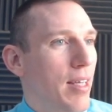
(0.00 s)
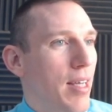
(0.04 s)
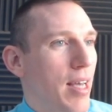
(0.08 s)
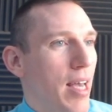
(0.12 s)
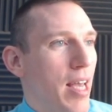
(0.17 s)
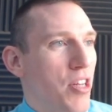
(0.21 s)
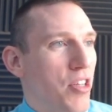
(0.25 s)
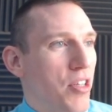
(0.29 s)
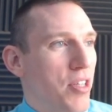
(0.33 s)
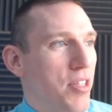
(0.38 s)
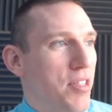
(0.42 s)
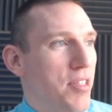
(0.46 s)
And
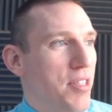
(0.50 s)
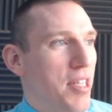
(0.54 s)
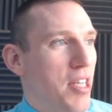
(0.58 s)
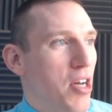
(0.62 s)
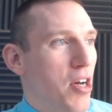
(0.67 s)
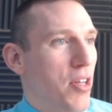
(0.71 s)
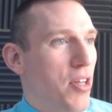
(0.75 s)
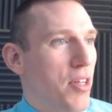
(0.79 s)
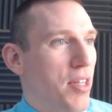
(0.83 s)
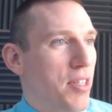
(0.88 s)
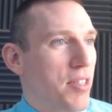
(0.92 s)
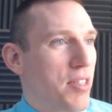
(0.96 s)
you can see
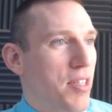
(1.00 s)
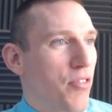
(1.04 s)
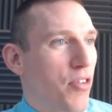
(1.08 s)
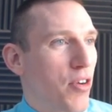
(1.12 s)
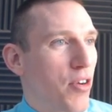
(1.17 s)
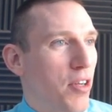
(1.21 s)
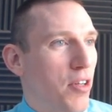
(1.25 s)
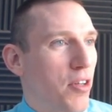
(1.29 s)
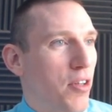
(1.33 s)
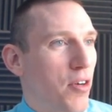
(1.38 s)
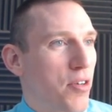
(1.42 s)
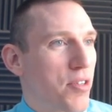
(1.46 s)
all these
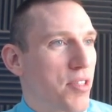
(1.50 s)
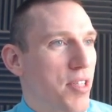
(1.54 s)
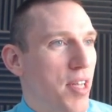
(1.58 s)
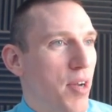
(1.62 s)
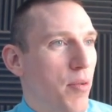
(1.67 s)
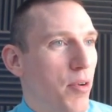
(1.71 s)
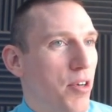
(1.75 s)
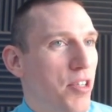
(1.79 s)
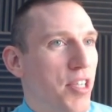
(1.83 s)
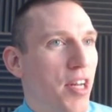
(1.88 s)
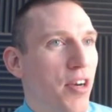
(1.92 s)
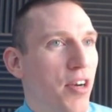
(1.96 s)
different alerts that
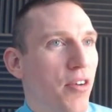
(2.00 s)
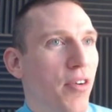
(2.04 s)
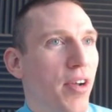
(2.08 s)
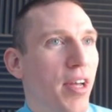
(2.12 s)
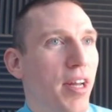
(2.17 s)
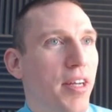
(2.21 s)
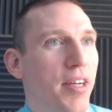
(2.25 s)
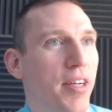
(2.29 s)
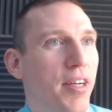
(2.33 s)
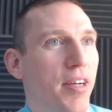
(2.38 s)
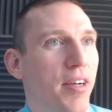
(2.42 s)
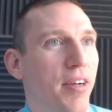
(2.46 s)
were
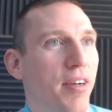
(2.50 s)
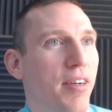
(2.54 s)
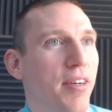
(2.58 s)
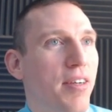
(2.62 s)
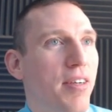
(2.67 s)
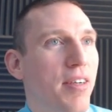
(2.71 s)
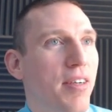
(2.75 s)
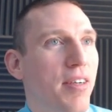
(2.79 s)
generated here.